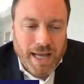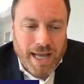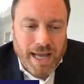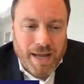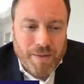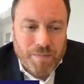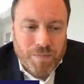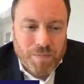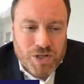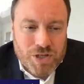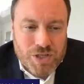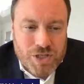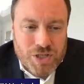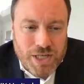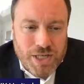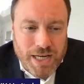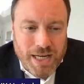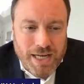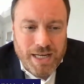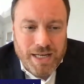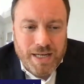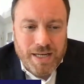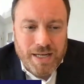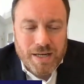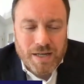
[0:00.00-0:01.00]
And we're
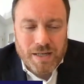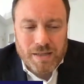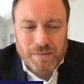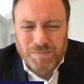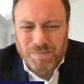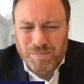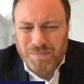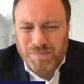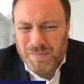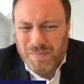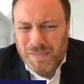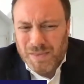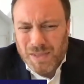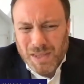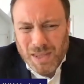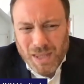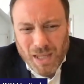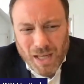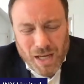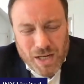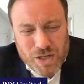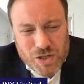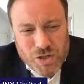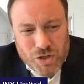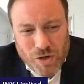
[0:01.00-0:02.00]
seeing here
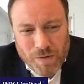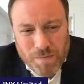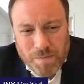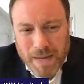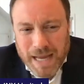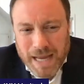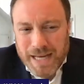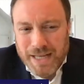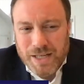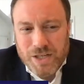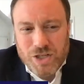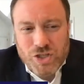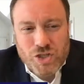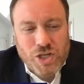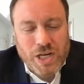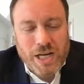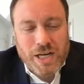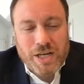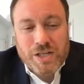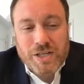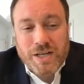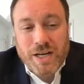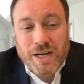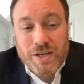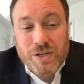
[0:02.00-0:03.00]
a tremendous
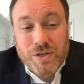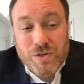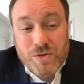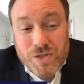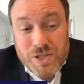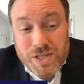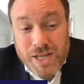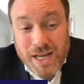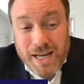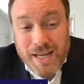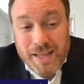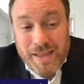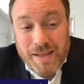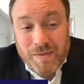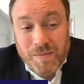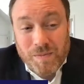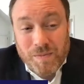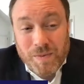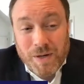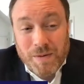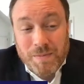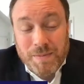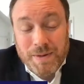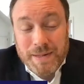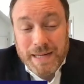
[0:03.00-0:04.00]
change. Now, you say that
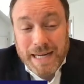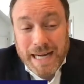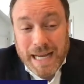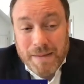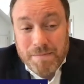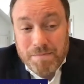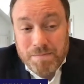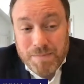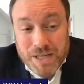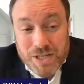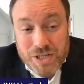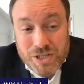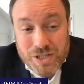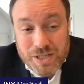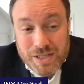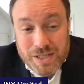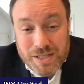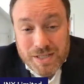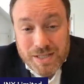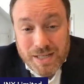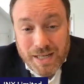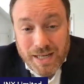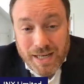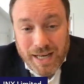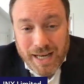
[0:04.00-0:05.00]
we're being
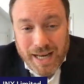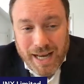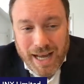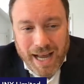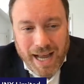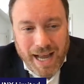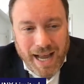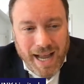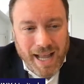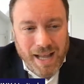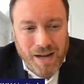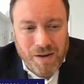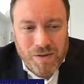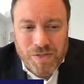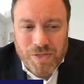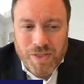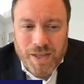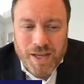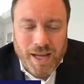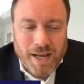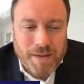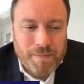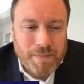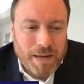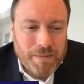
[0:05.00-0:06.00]
ambitious. I don't
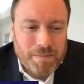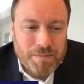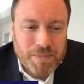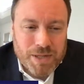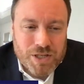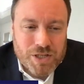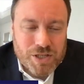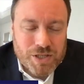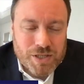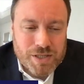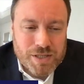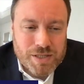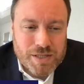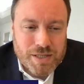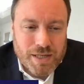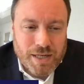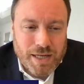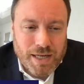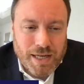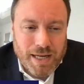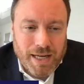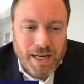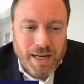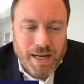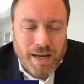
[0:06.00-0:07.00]
think I'm ambitious.
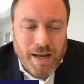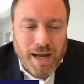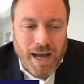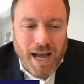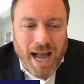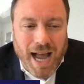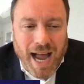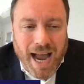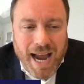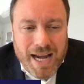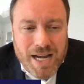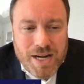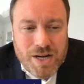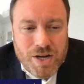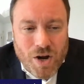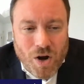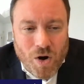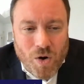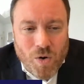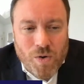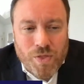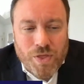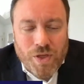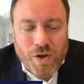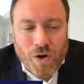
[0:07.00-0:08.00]
I
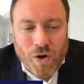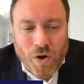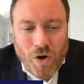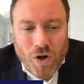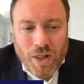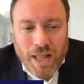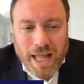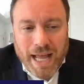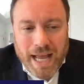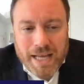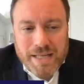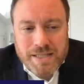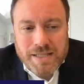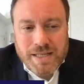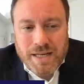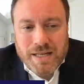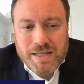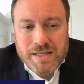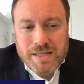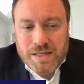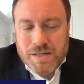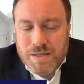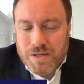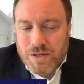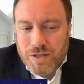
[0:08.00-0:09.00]
know that all
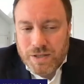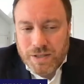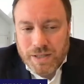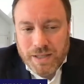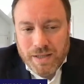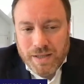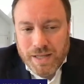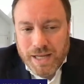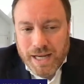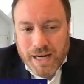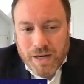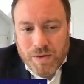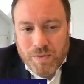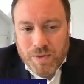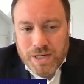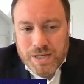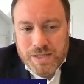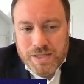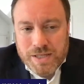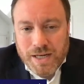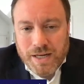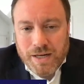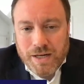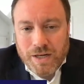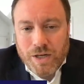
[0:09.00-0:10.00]
assets, certainly in the equity
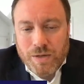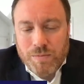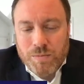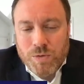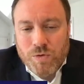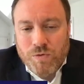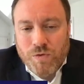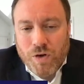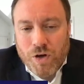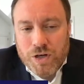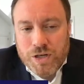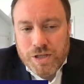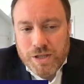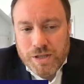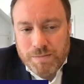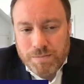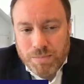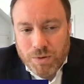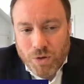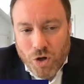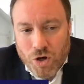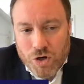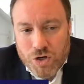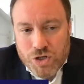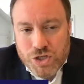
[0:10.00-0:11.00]
side, are going to move on to the
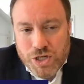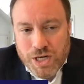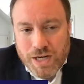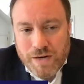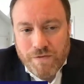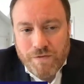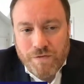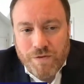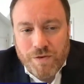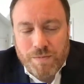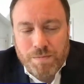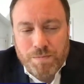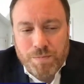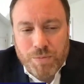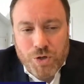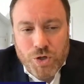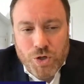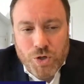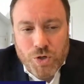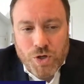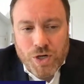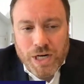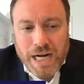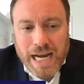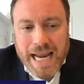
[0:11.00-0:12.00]
blockchain for
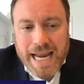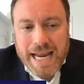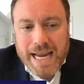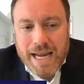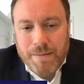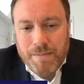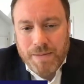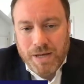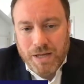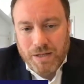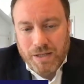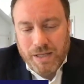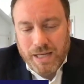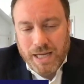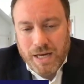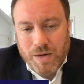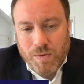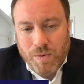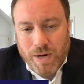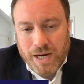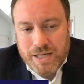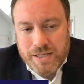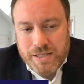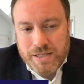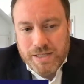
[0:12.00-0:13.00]
pure AML
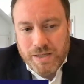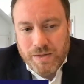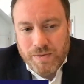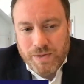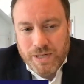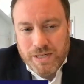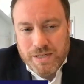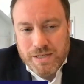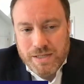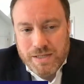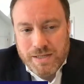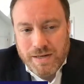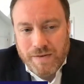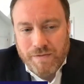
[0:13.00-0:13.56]
KYC reasons